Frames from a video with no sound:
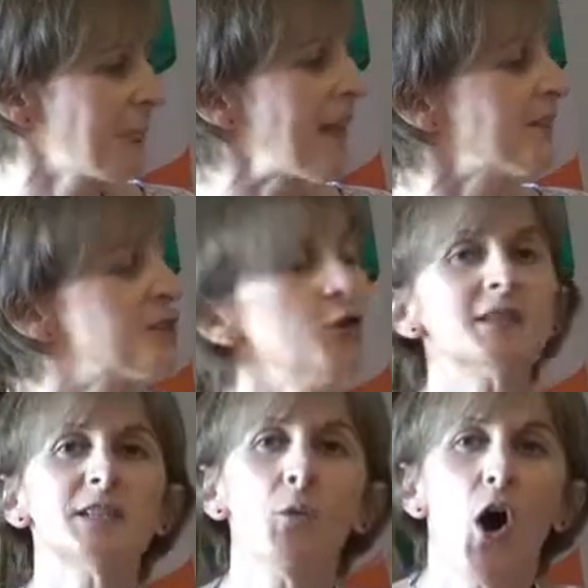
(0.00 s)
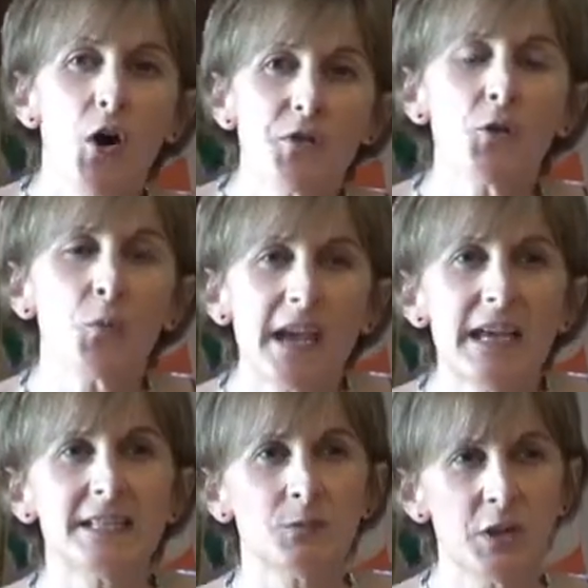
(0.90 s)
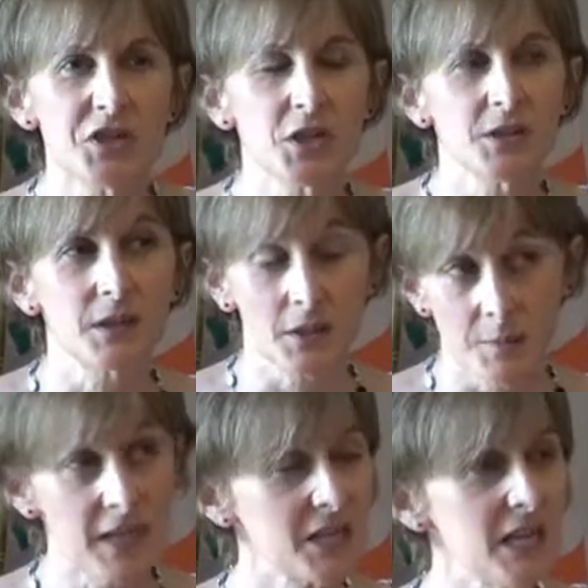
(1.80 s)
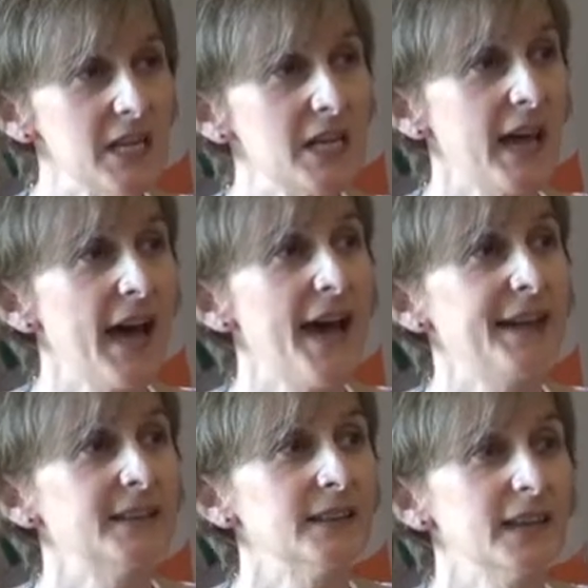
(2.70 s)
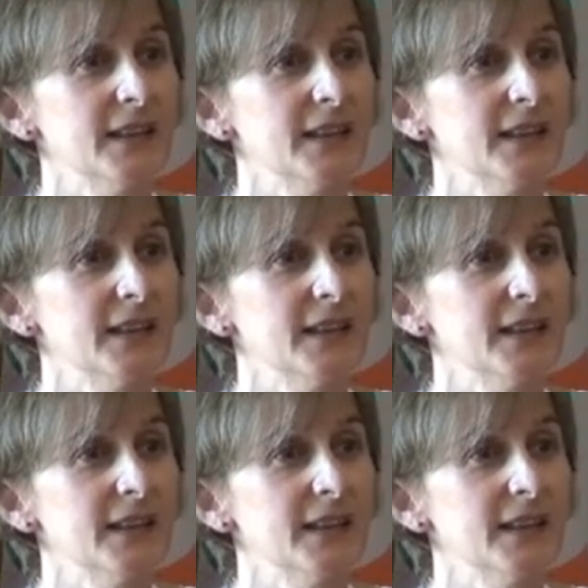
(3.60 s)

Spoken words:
There's also other ways in which the committee can